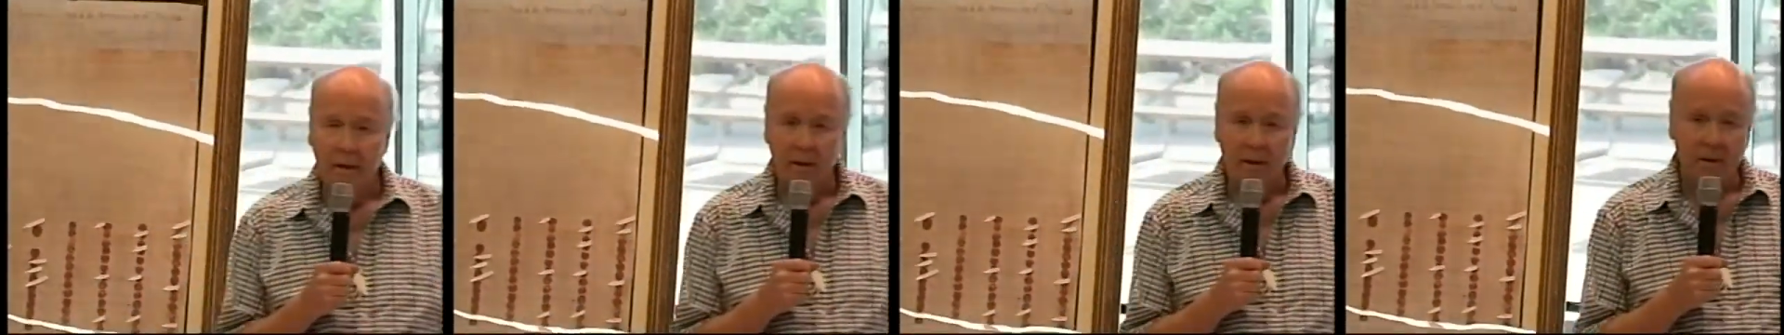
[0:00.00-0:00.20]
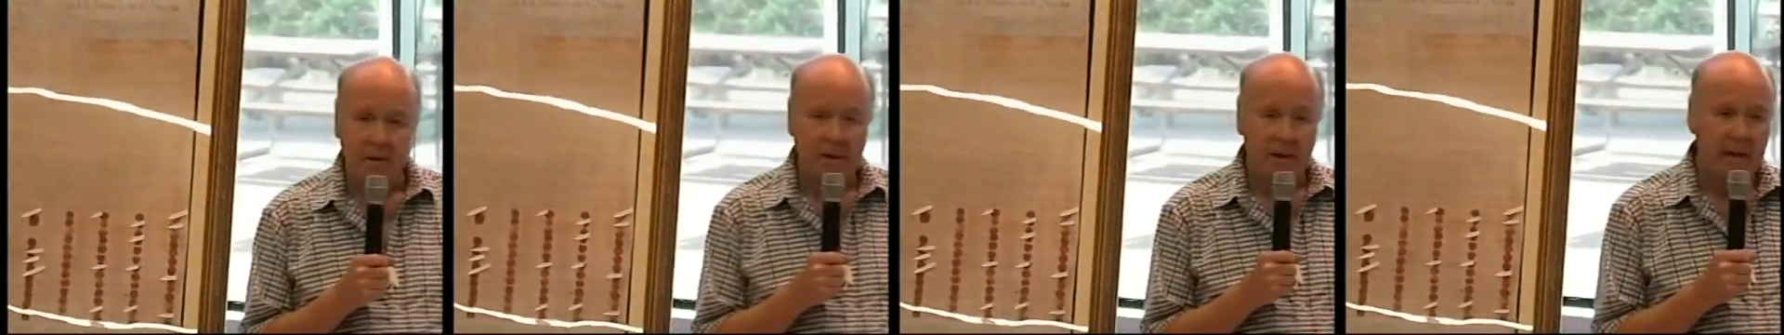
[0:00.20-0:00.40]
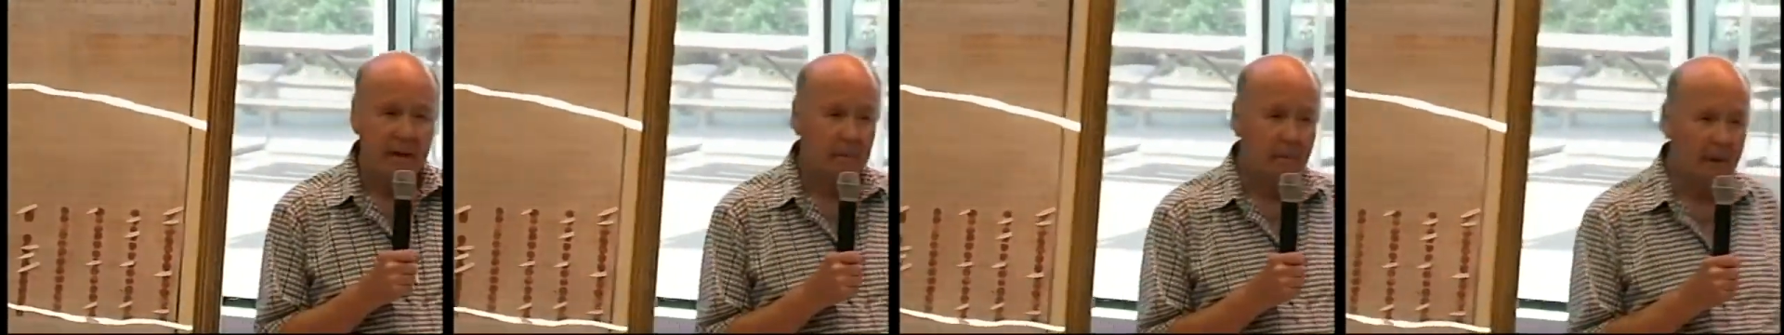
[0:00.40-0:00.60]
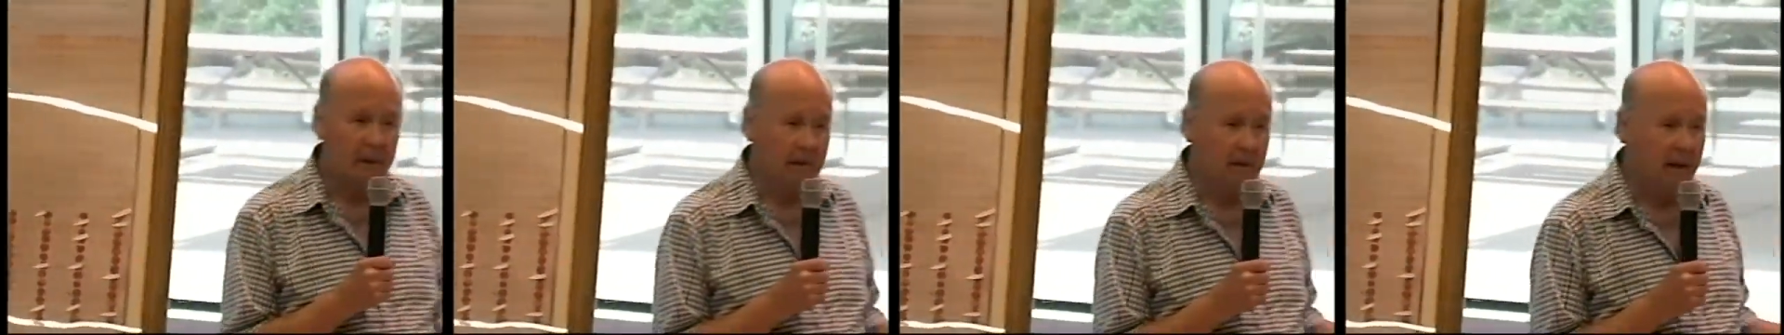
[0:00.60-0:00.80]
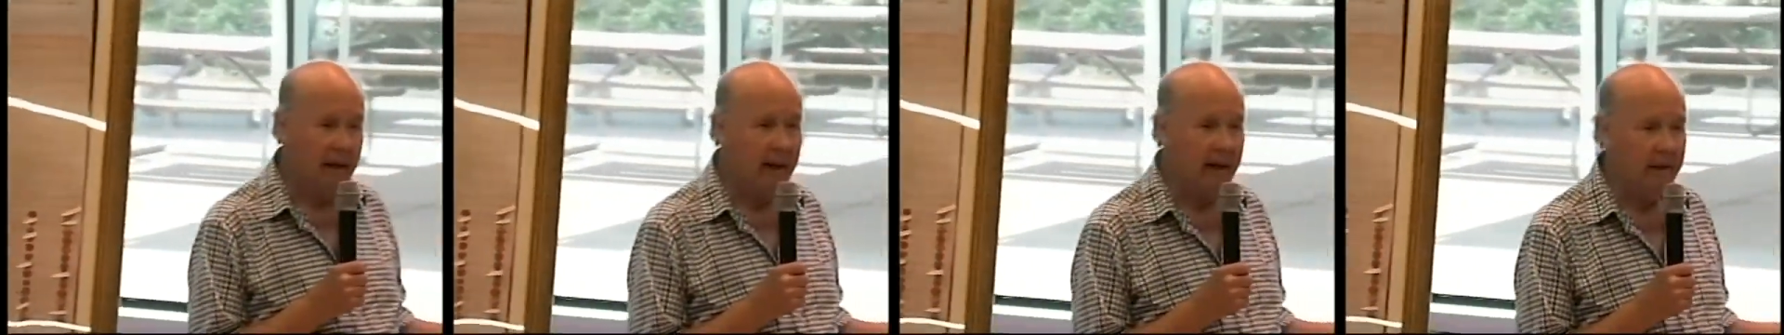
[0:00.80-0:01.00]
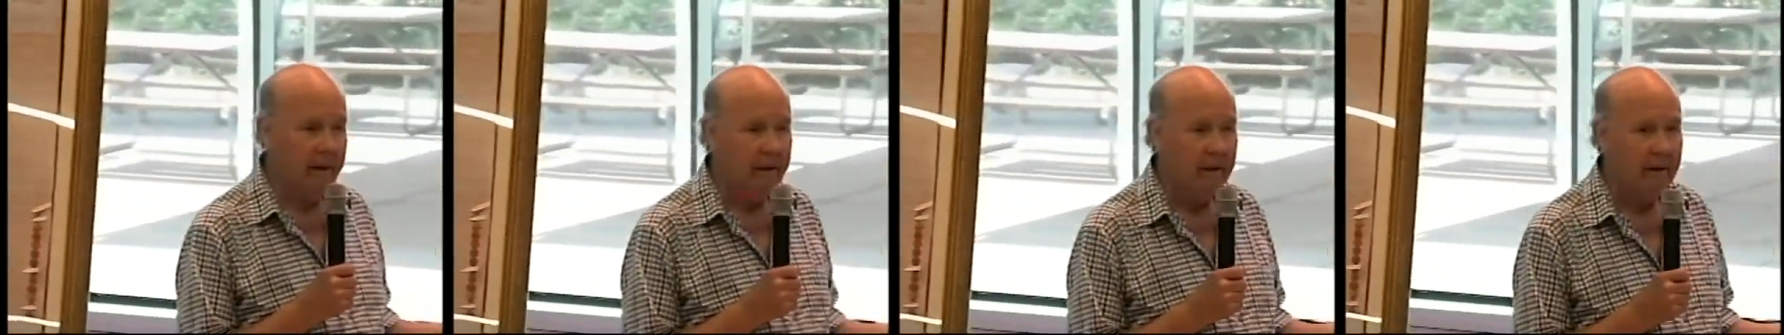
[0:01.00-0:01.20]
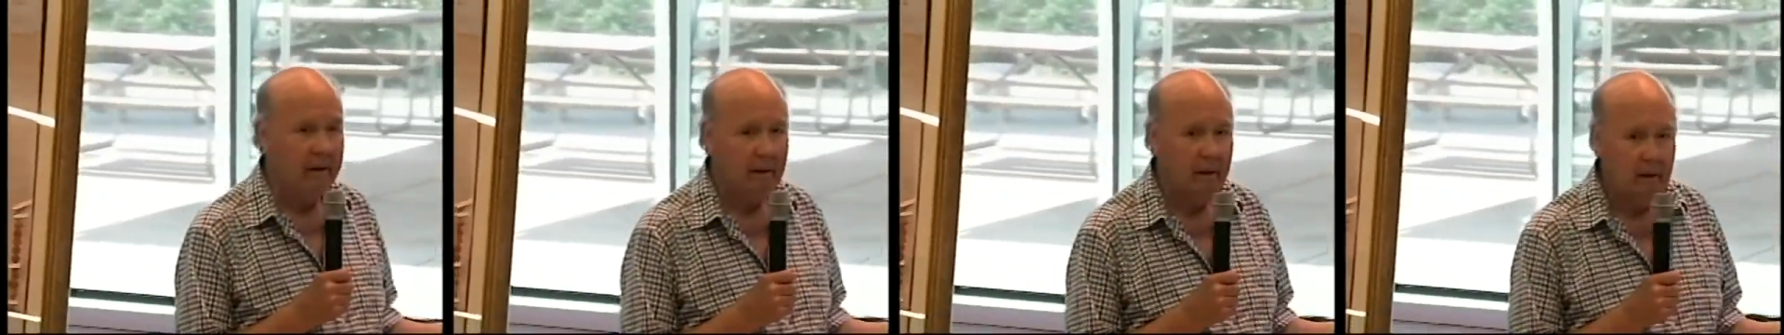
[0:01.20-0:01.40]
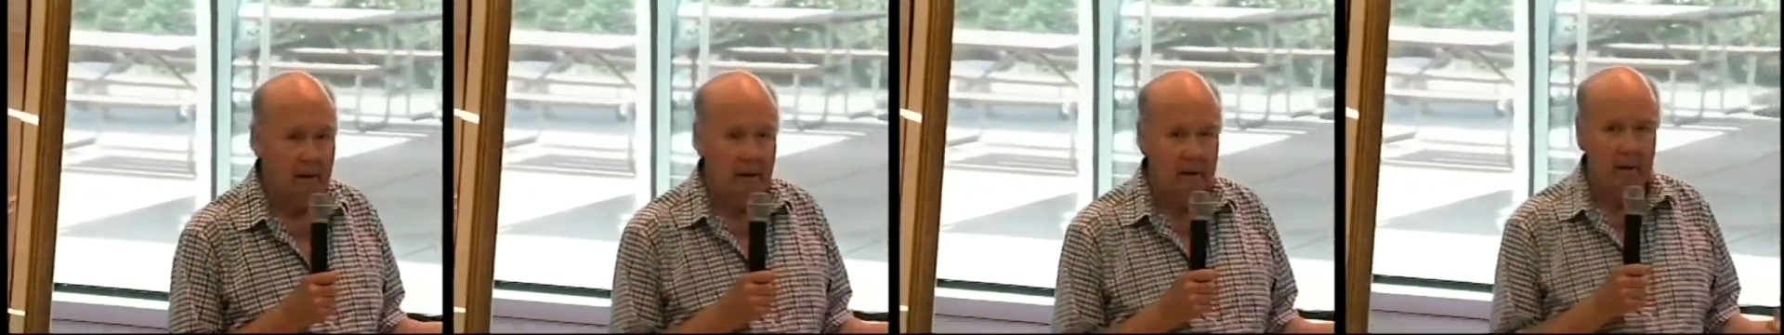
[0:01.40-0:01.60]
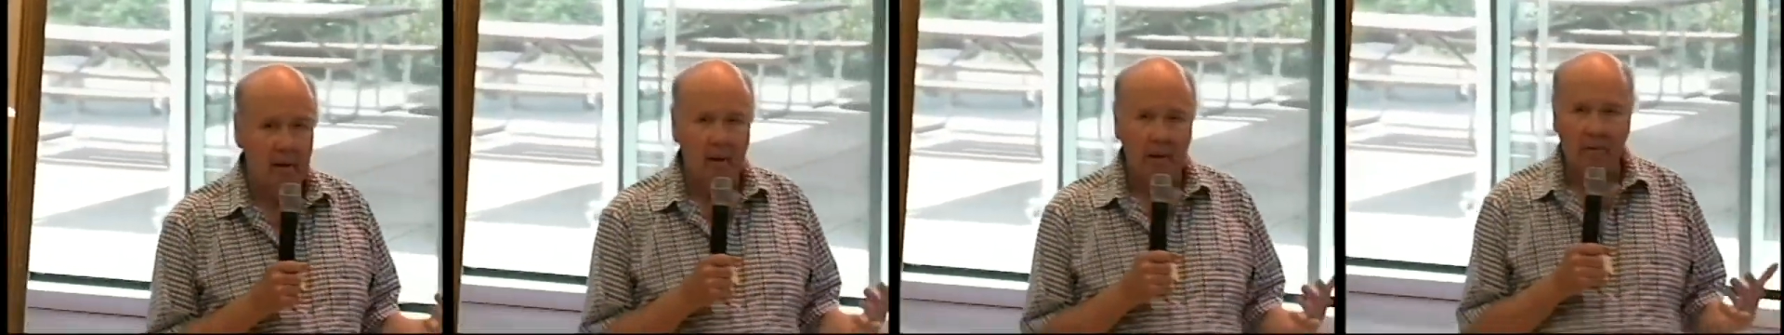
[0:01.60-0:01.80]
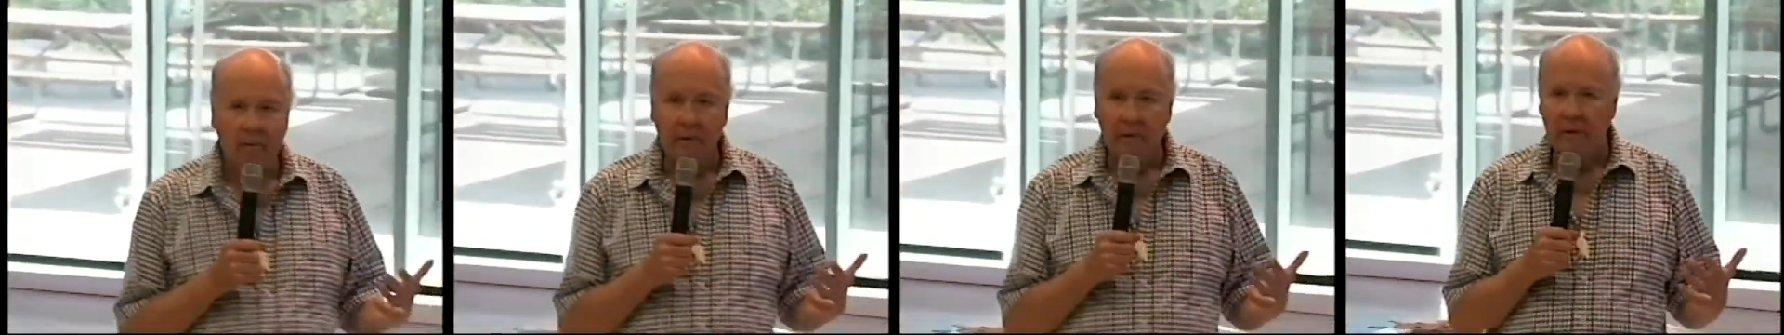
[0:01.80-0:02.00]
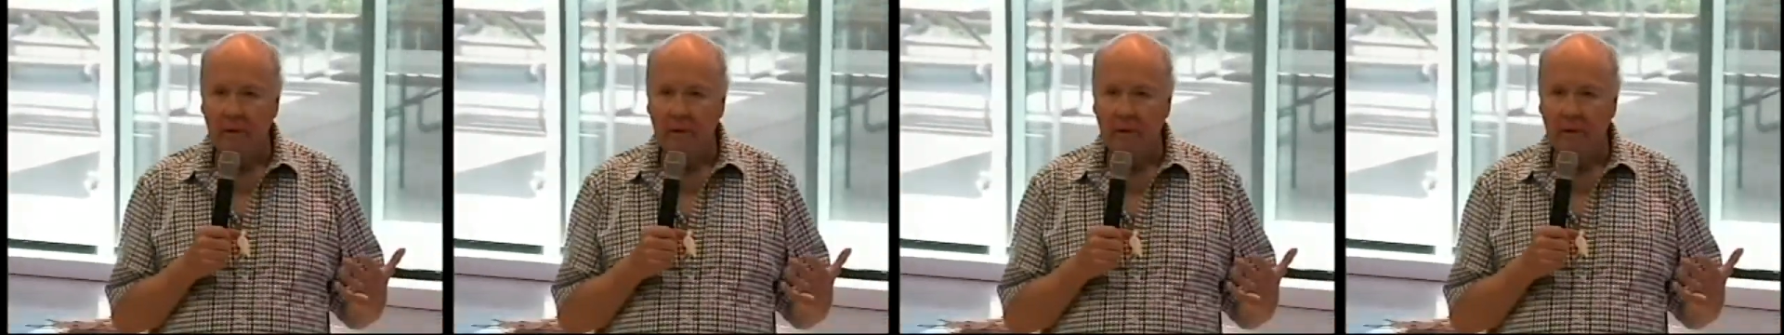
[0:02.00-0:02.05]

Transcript: Think about that. We're